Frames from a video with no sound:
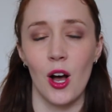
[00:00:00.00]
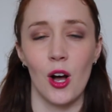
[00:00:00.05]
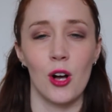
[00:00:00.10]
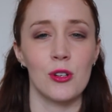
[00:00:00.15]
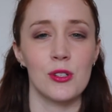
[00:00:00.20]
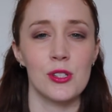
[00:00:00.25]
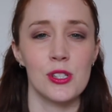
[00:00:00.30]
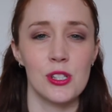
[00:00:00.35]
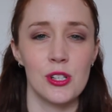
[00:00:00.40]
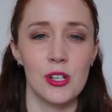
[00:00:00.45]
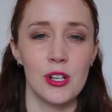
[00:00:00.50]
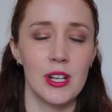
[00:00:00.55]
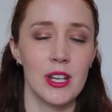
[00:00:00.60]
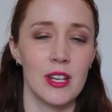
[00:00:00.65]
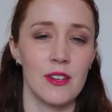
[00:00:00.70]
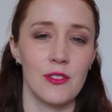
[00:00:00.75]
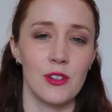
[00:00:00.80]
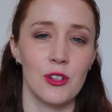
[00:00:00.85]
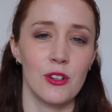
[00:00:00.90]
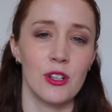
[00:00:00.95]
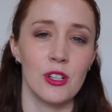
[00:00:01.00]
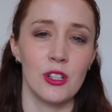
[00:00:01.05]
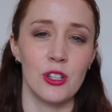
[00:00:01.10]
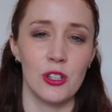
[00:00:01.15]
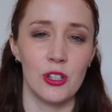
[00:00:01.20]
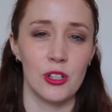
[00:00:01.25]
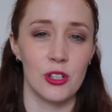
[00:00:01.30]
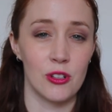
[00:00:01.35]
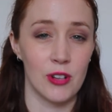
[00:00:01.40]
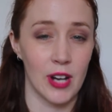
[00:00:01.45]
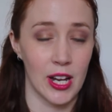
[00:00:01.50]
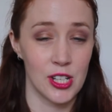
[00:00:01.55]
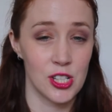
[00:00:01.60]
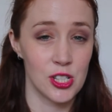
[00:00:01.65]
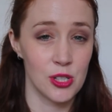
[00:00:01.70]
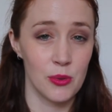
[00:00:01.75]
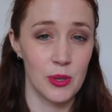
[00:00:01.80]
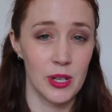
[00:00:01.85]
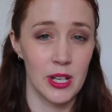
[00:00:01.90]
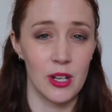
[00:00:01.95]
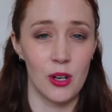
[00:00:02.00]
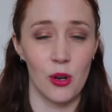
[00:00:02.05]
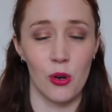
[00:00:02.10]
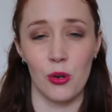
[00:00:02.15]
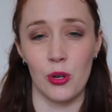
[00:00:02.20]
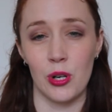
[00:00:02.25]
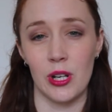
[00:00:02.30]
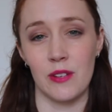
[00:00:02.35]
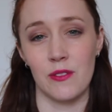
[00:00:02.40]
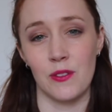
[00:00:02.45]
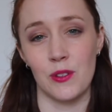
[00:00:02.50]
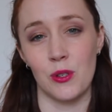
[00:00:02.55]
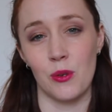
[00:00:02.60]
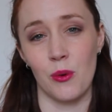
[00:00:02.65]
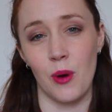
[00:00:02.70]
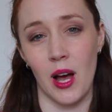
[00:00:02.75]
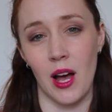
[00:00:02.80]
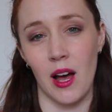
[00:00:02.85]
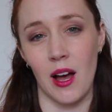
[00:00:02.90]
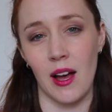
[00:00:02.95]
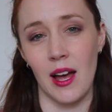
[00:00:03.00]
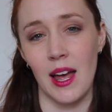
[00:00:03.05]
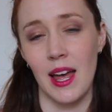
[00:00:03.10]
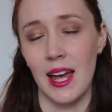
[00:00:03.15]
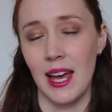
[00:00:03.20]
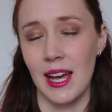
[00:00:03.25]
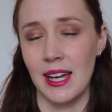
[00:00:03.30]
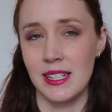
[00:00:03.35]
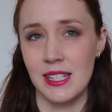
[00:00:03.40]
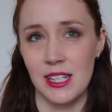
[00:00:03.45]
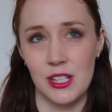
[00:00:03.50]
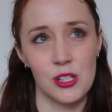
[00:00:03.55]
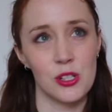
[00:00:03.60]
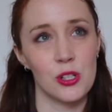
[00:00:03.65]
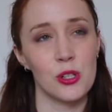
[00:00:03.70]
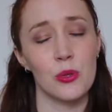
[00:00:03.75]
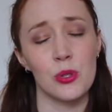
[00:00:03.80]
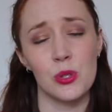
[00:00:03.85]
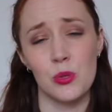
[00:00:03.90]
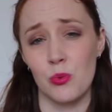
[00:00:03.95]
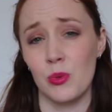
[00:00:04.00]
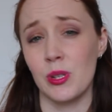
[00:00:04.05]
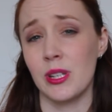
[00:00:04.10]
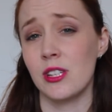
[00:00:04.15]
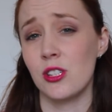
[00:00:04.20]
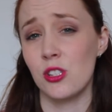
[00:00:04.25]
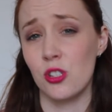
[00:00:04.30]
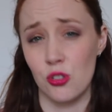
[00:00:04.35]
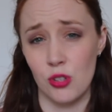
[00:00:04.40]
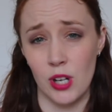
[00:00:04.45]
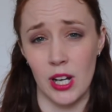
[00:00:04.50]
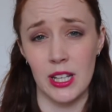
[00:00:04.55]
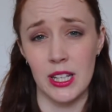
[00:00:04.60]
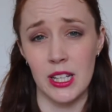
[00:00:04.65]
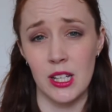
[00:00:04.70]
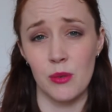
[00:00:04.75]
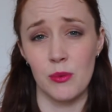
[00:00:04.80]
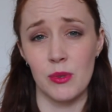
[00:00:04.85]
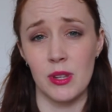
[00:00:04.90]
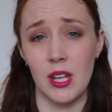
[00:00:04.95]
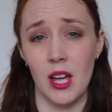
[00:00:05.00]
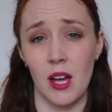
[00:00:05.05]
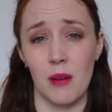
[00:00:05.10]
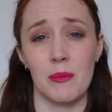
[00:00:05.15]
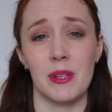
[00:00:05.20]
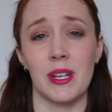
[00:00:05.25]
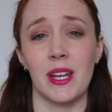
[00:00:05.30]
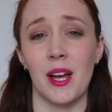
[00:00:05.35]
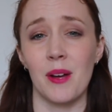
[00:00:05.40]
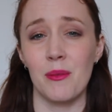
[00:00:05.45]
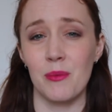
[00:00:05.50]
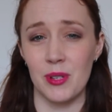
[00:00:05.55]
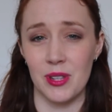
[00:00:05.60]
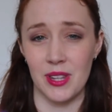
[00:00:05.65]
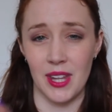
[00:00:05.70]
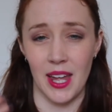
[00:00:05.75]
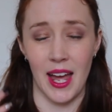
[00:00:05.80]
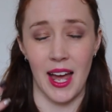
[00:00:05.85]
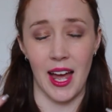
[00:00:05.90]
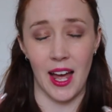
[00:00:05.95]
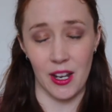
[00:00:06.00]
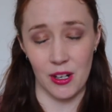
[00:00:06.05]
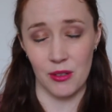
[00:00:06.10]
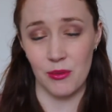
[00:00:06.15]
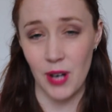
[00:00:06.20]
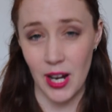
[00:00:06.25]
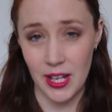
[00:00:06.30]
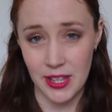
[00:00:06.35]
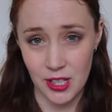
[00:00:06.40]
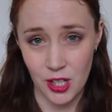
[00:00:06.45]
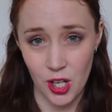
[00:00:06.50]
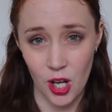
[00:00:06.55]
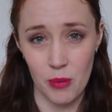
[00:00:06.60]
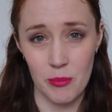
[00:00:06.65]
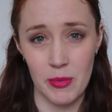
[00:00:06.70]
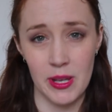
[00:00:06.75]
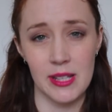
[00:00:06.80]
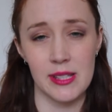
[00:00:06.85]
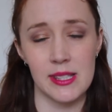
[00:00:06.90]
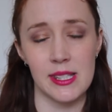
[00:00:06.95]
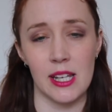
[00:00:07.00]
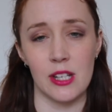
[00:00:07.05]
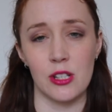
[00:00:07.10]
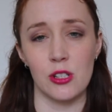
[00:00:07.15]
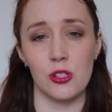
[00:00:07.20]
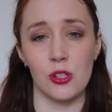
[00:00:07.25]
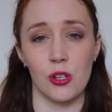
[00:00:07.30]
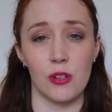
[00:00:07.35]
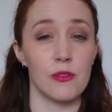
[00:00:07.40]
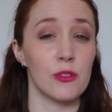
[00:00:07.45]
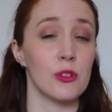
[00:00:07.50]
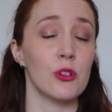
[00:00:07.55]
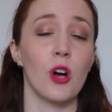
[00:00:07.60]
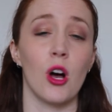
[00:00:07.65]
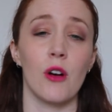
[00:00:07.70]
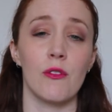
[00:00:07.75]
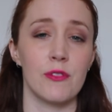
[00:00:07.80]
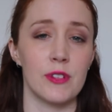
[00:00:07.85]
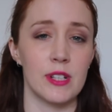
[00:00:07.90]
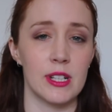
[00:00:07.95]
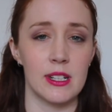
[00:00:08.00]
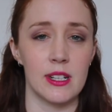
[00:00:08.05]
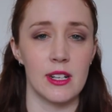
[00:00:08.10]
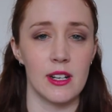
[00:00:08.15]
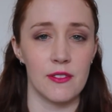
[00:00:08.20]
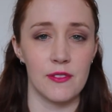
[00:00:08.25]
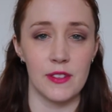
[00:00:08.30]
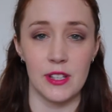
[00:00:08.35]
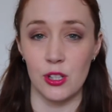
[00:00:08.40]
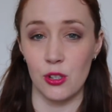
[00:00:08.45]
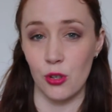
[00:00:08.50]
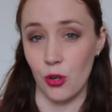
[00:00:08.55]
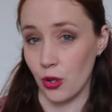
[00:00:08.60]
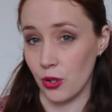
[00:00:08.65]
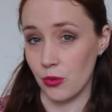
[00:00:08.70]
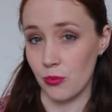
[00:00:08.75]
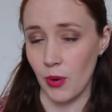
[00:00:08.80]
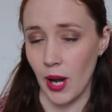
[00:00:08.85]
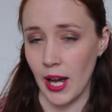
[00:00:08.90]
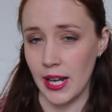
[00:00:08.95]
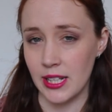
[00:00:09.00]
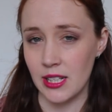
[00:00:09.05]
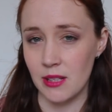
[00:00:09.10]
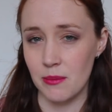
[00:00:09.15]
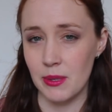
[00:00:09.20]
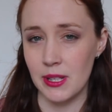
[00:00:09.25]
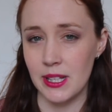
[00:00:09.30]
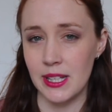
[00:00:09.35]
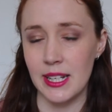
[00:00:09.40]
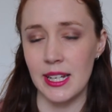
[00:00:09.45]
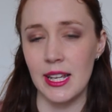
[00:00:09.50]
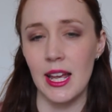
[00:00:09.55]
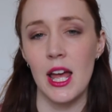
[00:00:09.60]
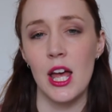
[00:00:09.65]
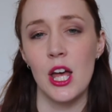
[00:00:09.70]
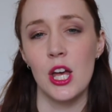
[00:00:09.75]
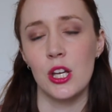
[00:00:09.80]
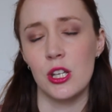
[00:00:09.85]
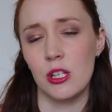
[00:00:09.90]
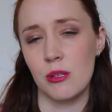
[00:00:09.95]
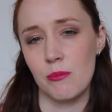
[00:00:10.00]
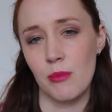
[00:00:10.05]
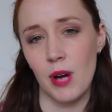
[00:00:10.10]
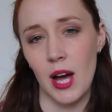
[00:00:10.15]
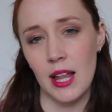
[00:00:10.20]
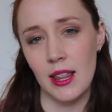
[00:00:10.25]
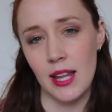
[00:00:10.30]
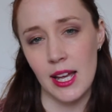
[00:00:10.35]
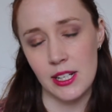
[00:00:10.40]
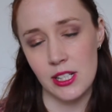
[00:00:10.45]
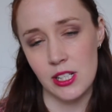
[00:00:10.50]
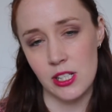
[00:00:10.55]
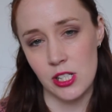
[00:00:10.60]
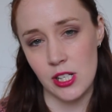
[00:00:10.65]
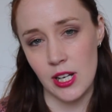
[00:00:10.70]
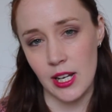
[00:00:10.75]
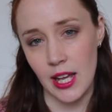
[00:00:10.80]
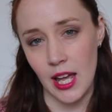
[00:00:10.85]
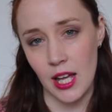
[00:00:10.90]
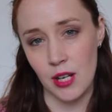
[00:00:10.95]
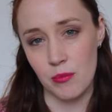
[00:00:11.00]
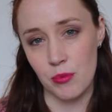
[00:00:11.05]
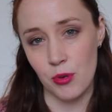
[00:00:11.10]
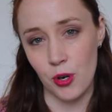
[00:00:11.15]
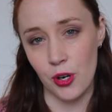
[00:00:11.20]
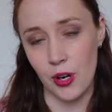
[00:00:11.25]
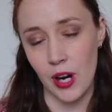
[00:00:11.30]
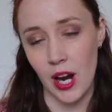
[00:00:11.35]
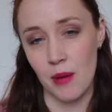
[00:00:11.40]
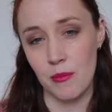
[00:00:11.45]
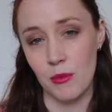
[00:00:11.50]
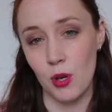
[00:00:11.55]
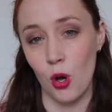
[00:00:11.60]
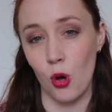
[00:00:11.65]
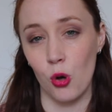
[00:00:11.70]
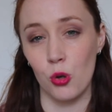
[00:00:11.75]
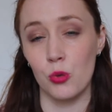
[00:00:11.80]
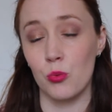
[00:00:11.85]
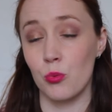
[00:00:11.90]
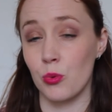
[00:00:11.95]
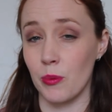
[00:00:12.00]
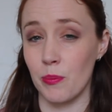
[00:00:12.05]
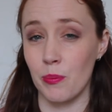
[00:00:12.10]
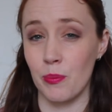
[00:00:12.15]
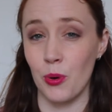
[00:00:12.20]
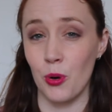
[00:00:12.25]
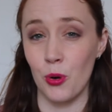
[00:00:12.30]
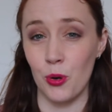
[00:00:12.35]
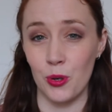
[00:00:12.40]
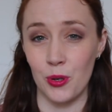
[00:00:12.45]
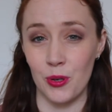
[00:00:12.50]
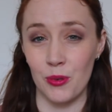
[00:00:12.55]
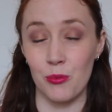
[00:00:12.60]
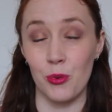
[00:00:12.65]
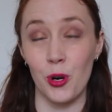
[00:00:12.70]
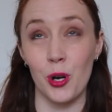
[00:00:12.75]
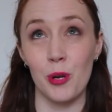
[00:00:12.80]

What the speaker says: Also, if you're a new graduate or if you are a teacher who is really struggling with coming up with how to write the comments and you don't feel confident enough in your own writing ability, you might like to check out a program called Report.